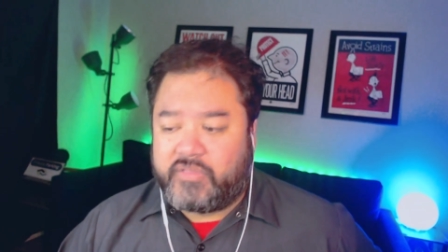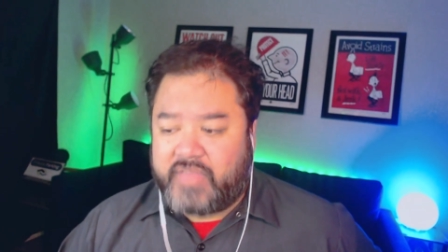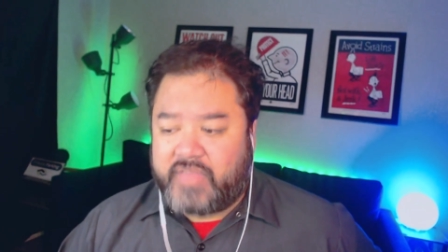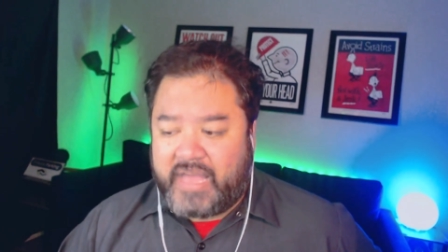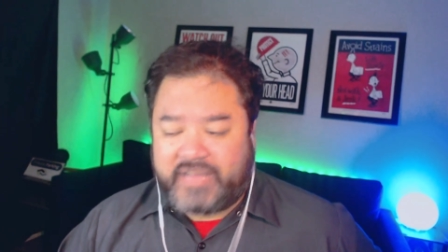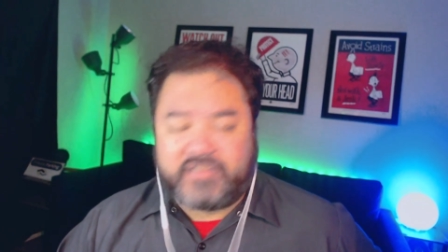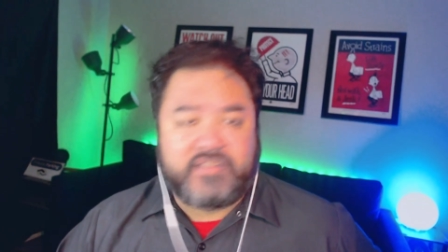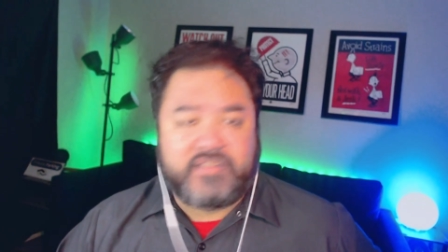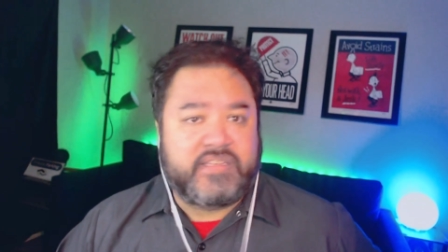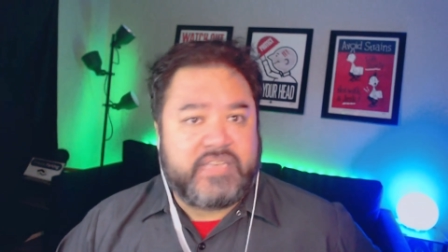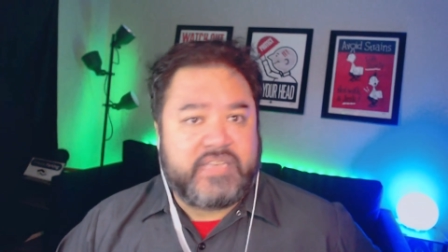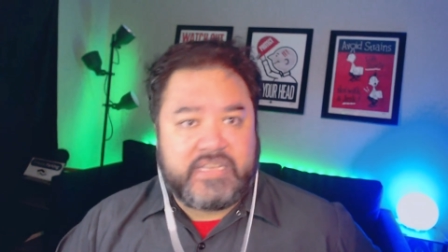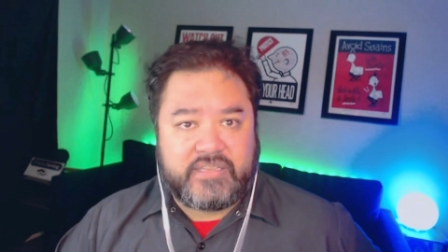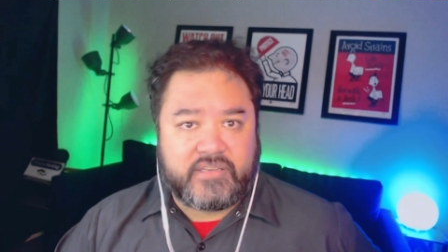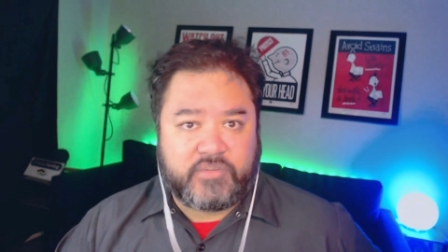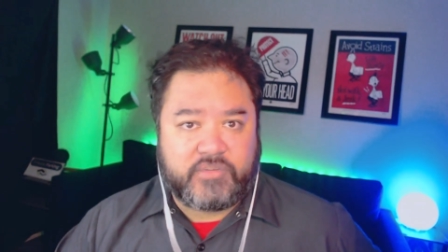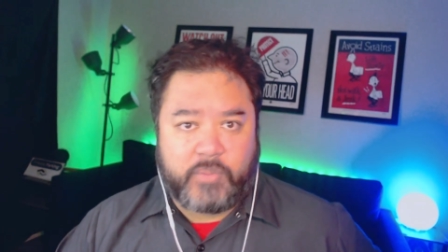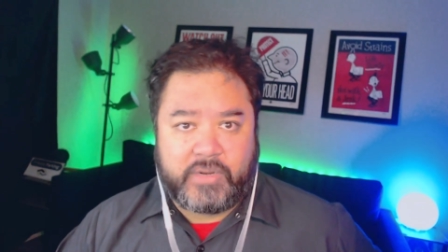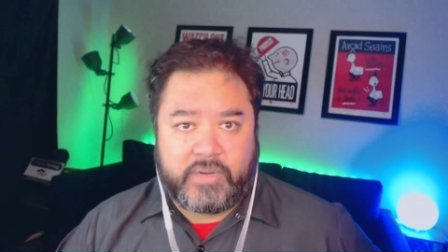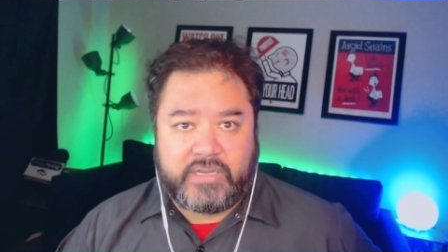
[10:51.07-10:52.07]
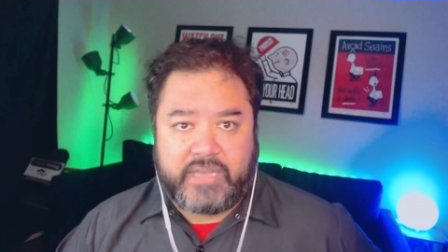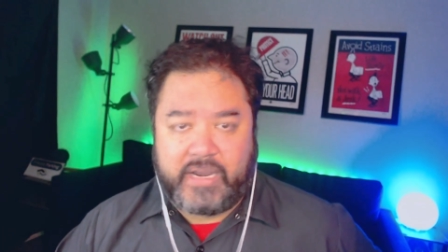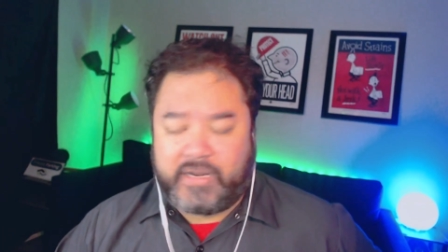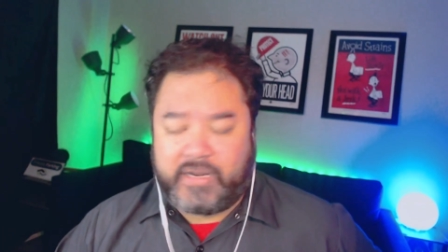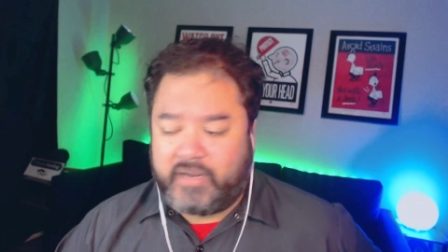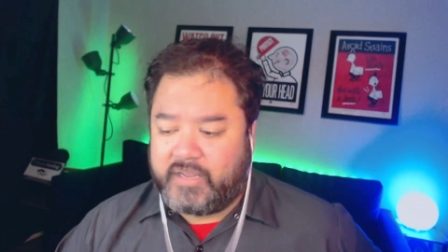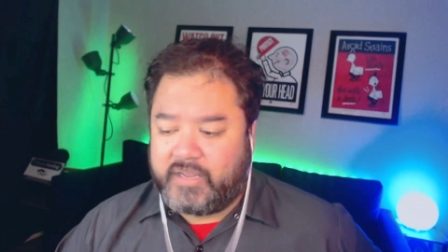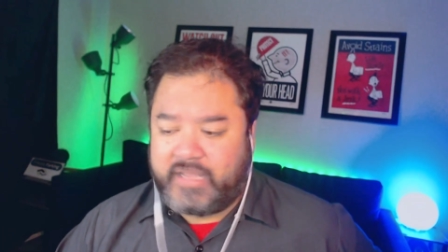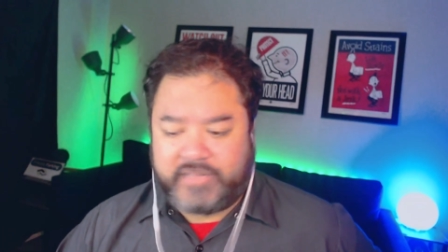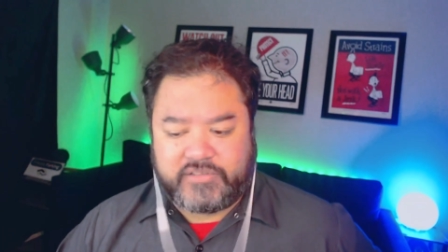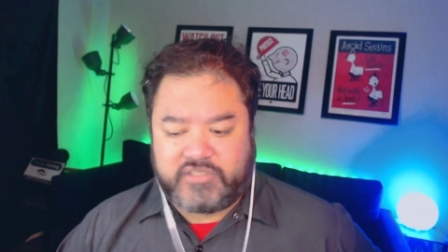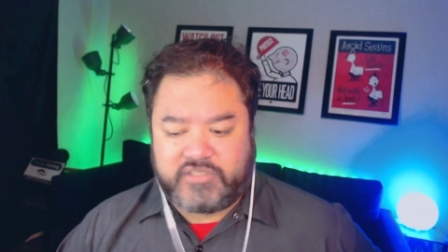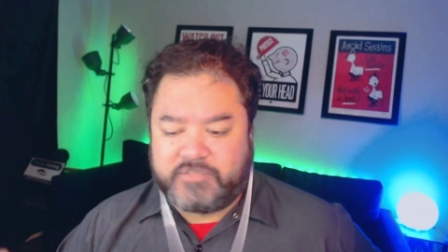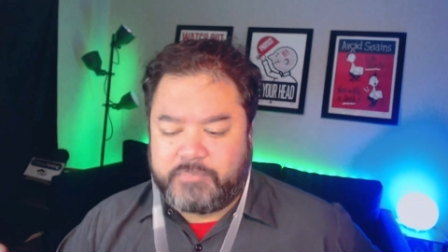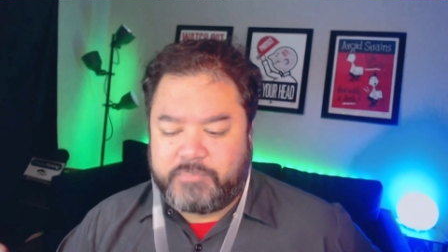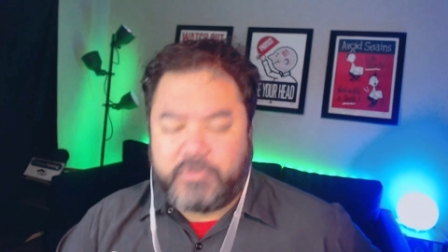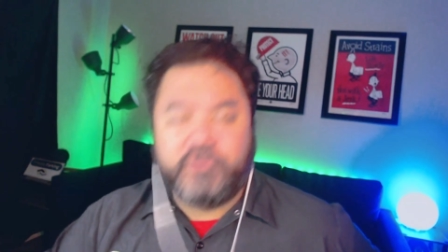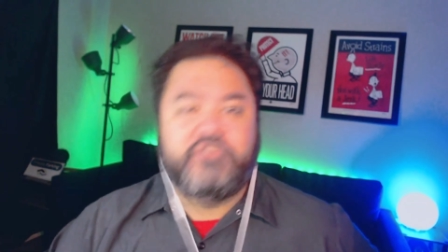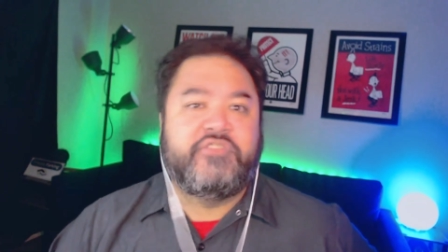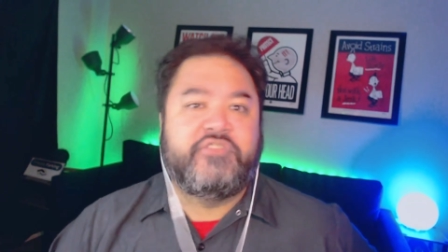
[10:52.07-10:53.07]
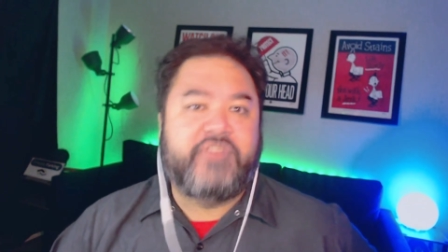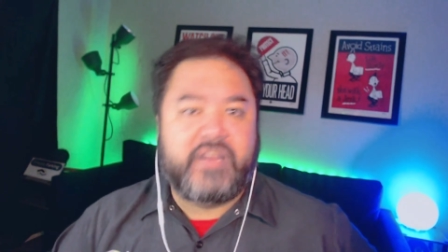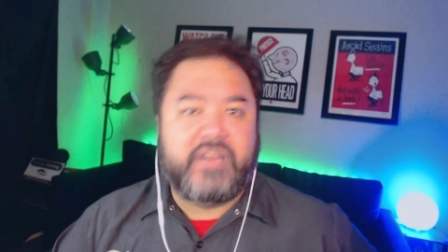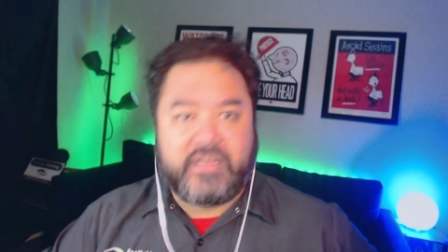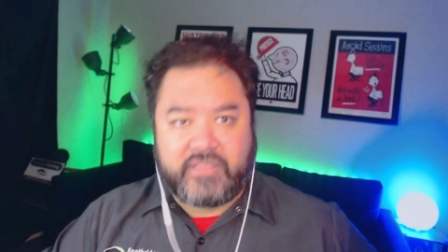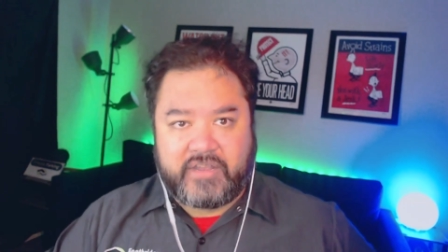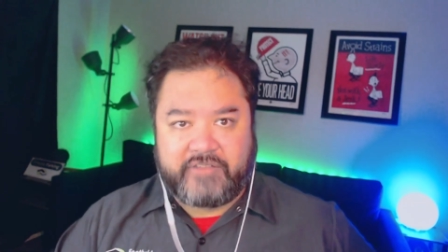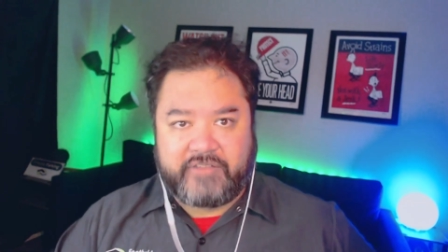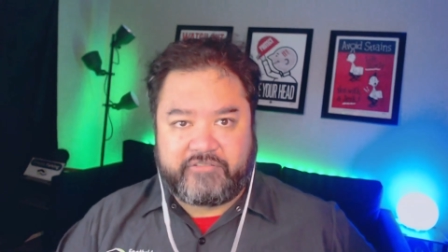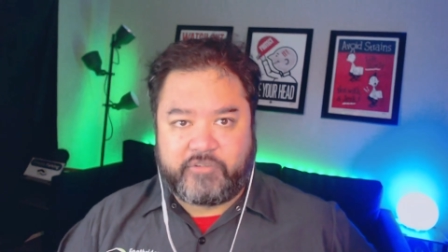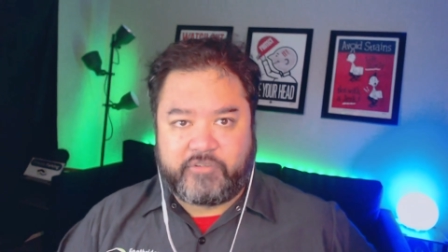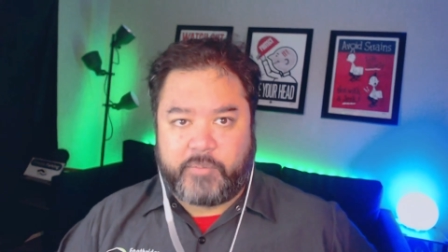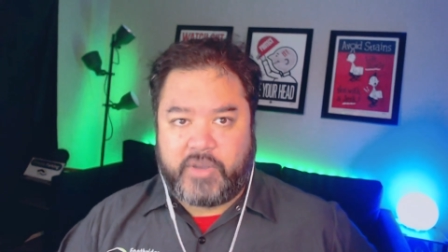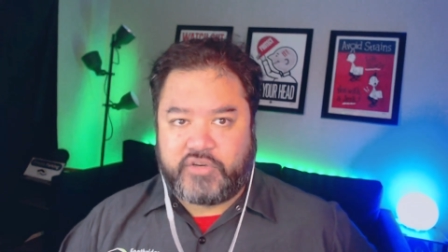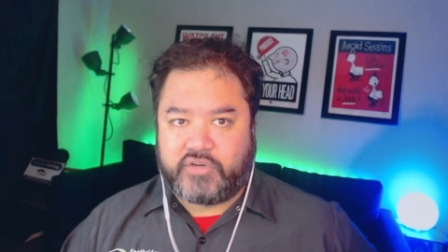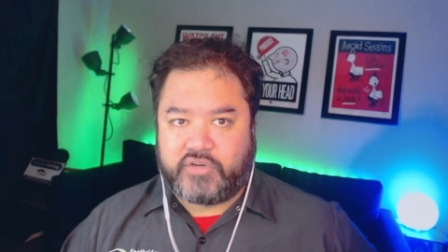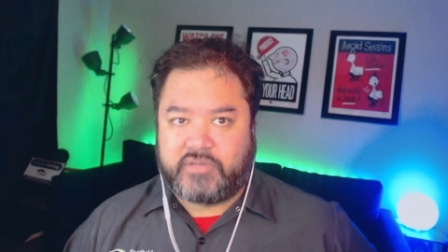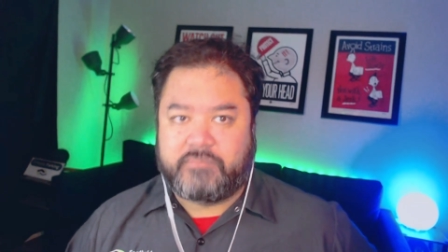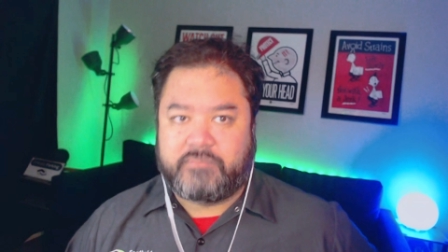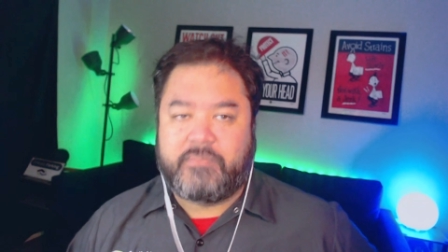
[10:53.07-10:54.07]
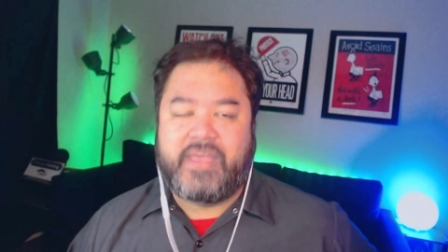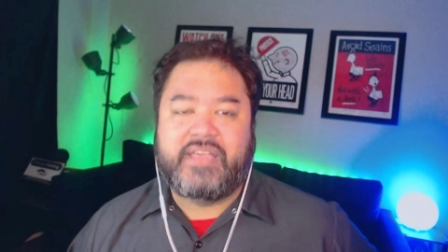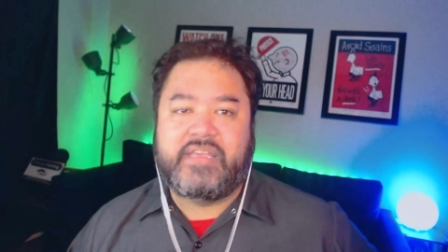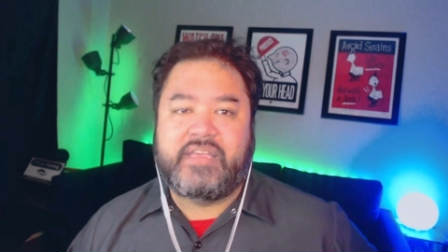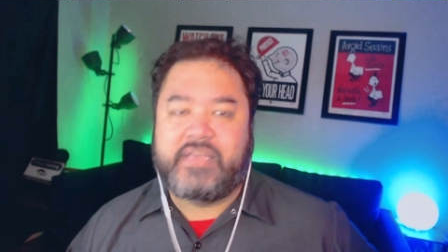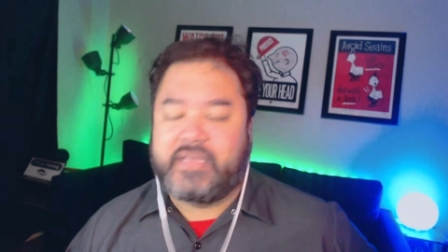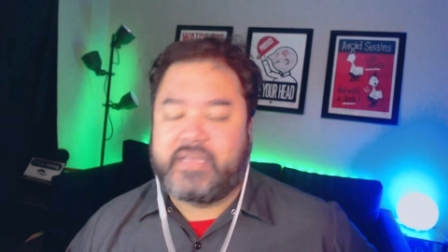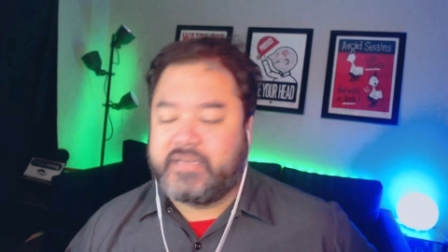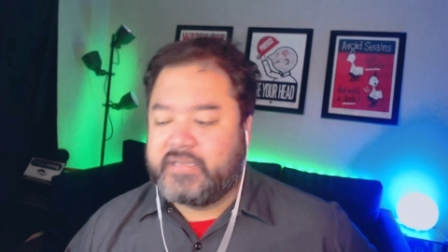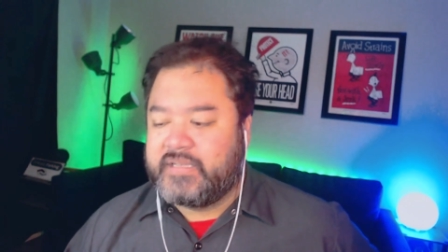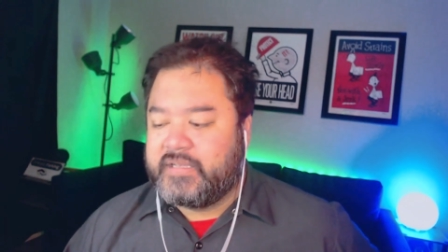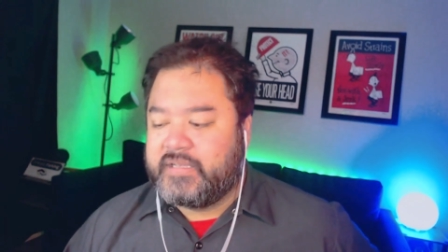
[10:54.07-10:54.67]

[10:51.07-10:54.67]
That's the easiest way to get it. Again, spoon feeding that information, making it